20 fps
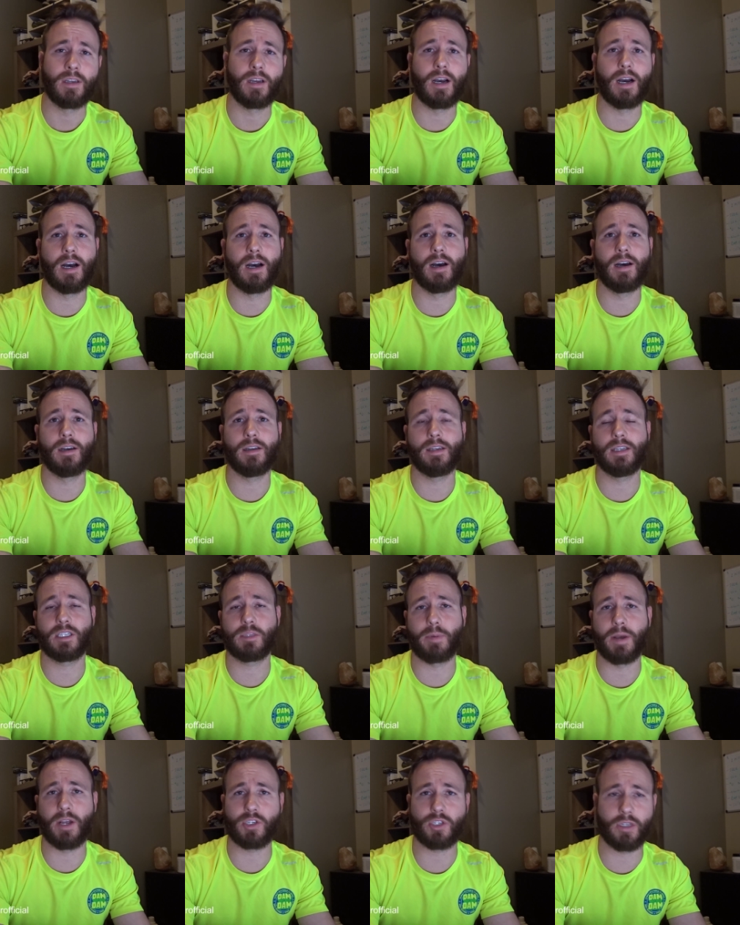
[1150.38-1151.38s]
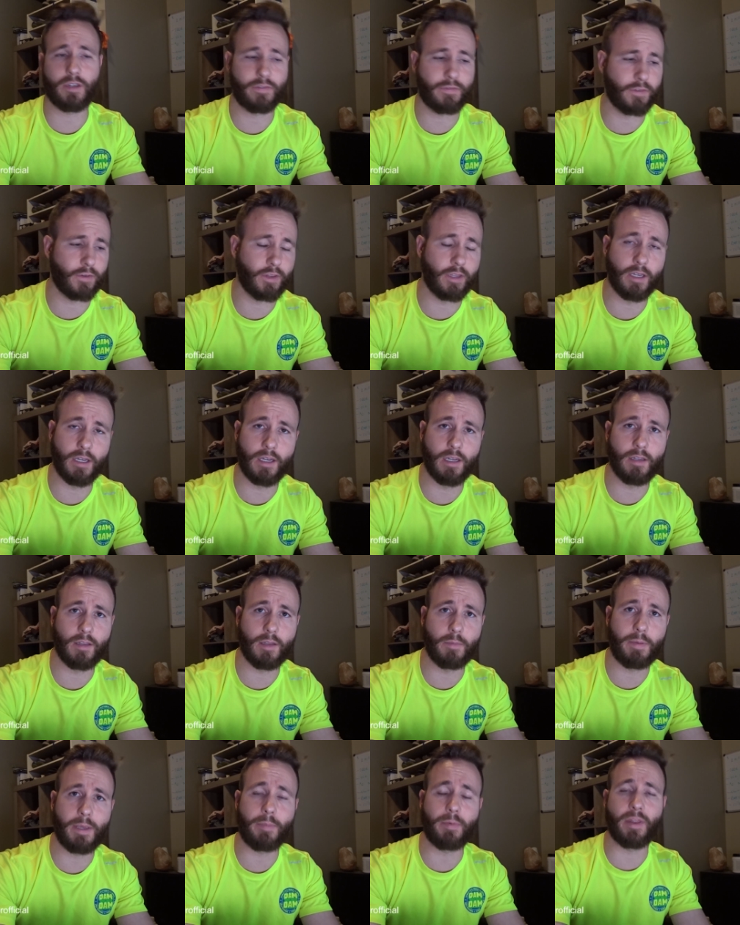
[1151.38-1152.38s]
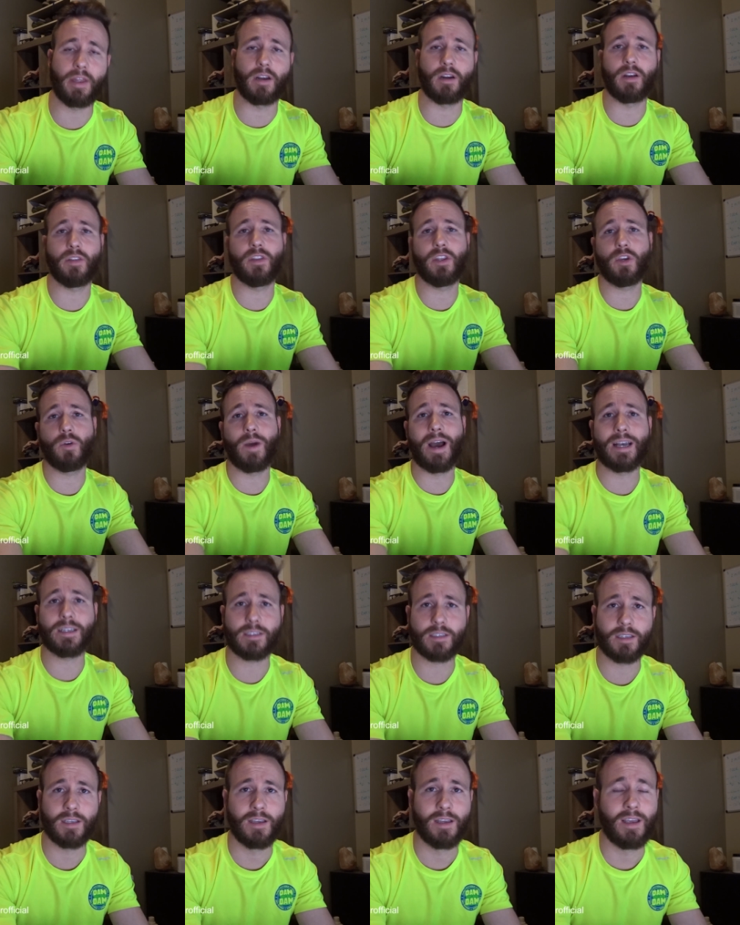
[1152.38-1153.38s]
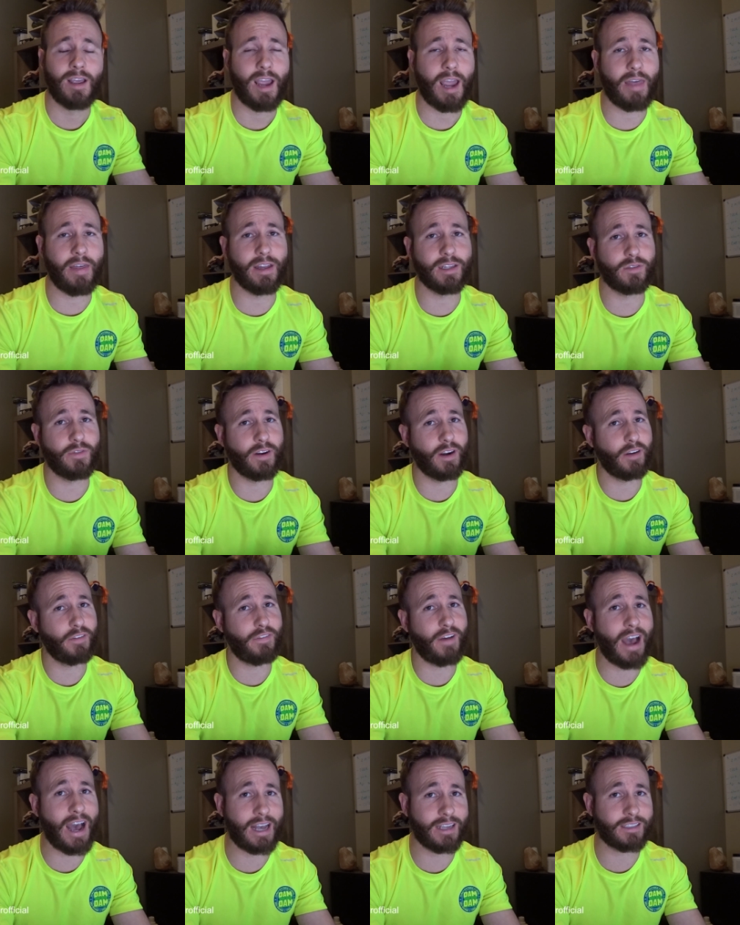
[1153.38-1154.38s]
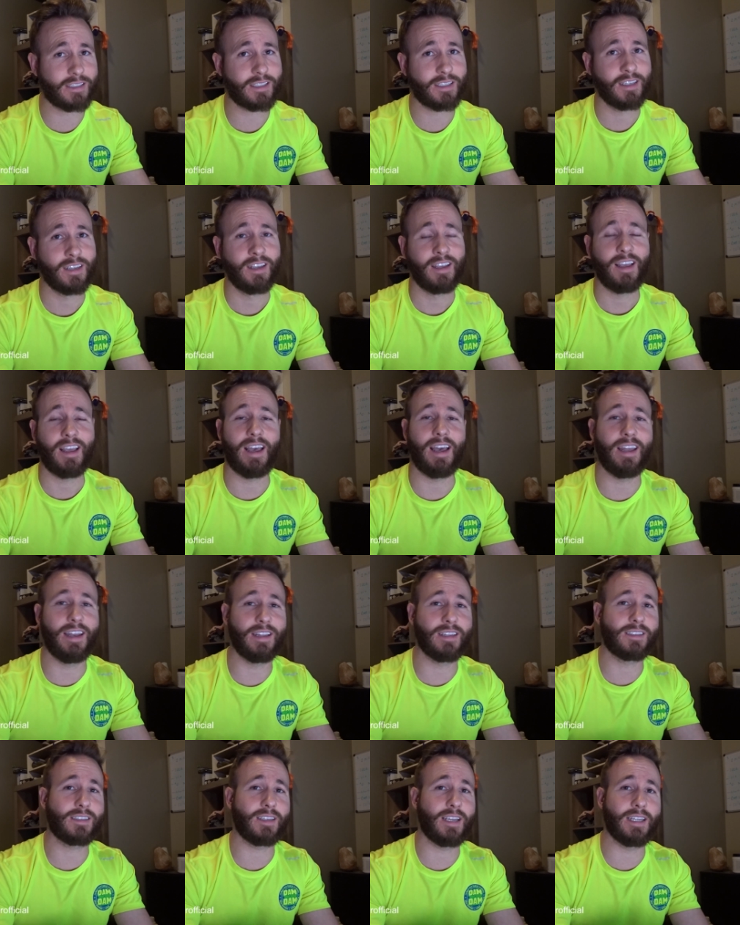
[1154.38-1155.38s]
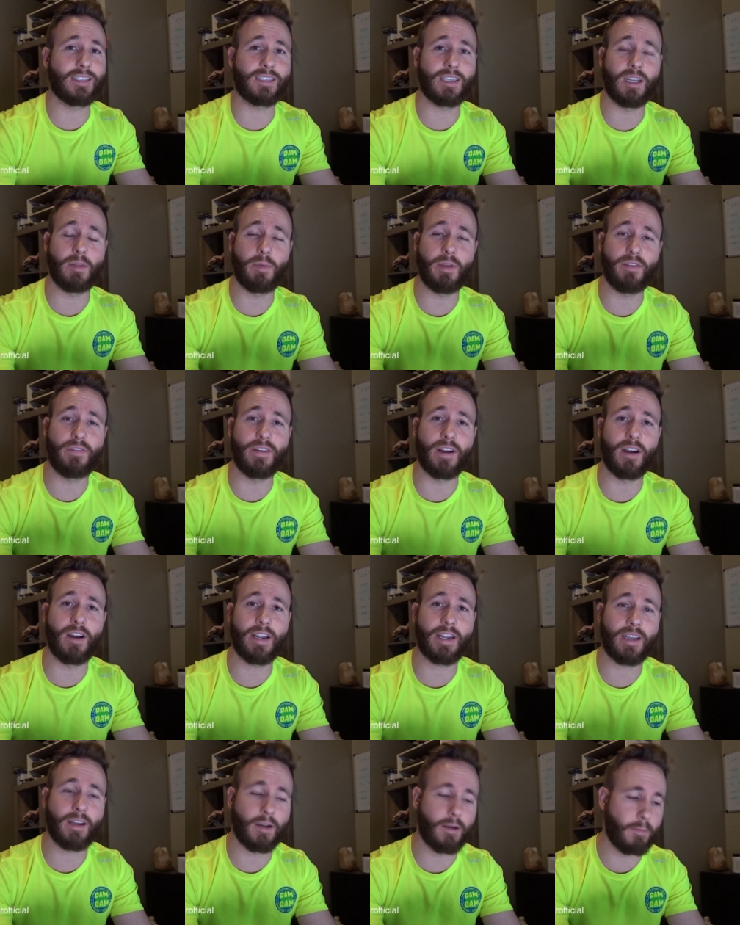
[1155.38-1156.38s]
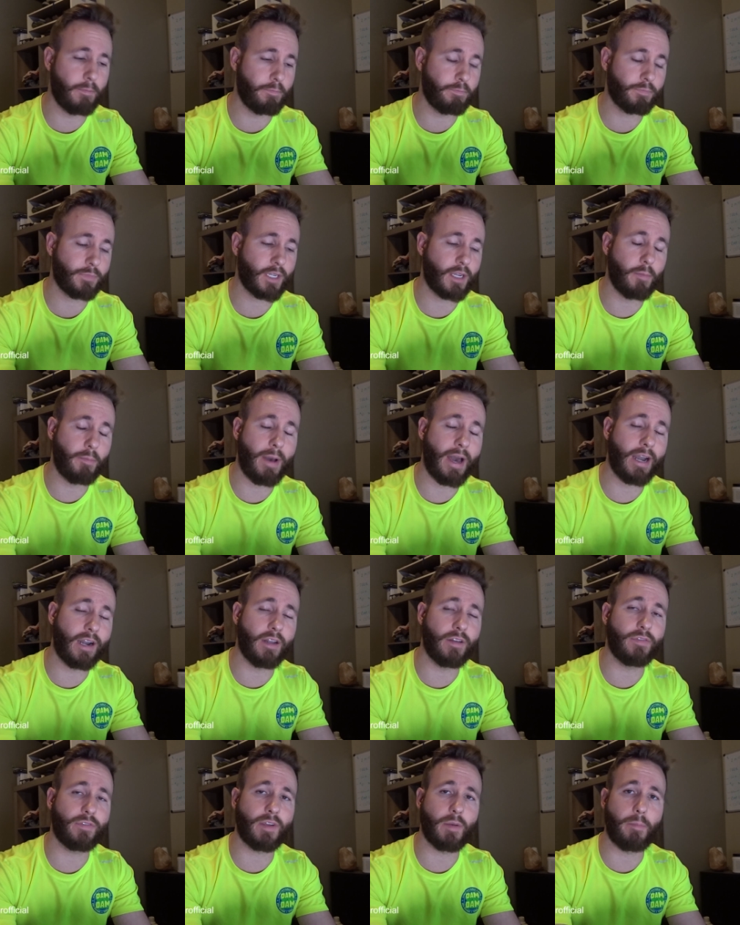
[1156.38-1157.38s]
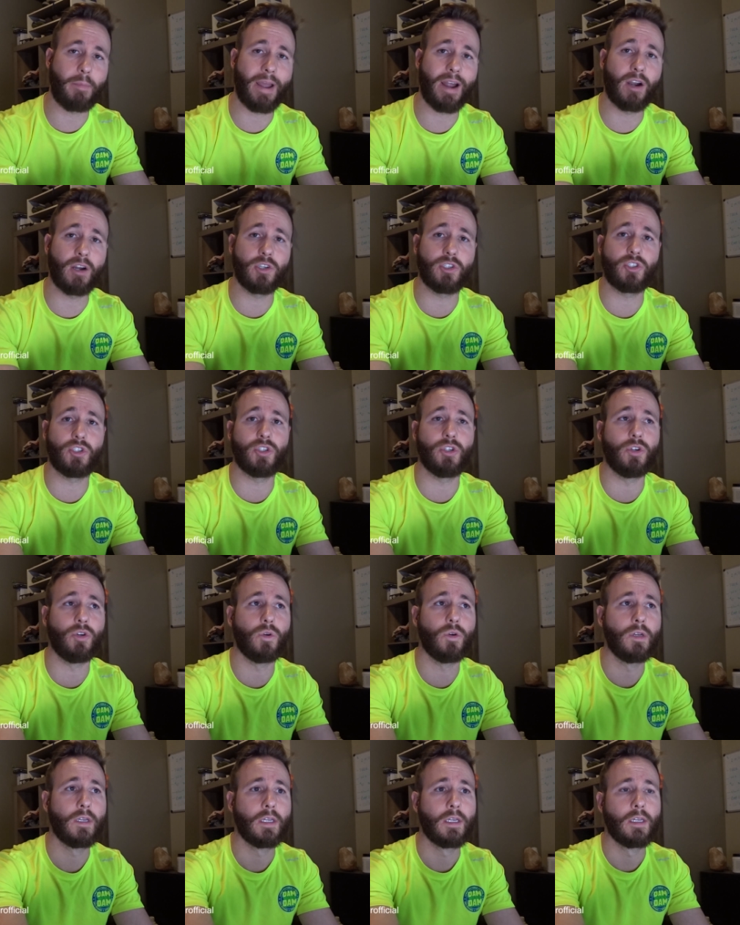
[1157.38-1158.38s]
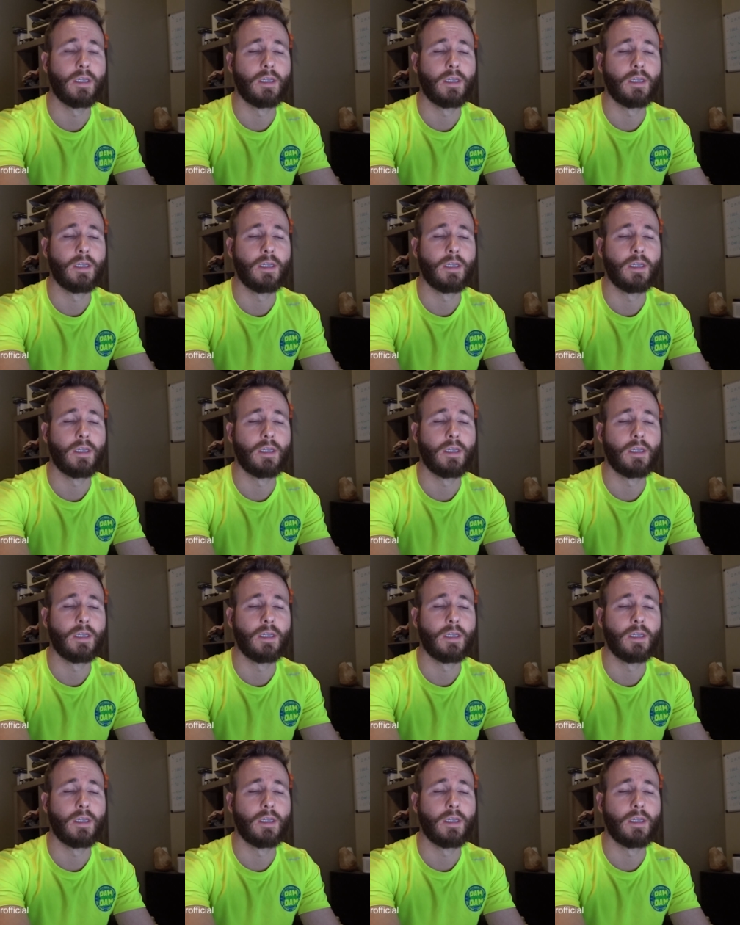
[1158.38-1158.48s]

especially for the people that are in the US, and that is very fast, and it's going to be very competitive compared to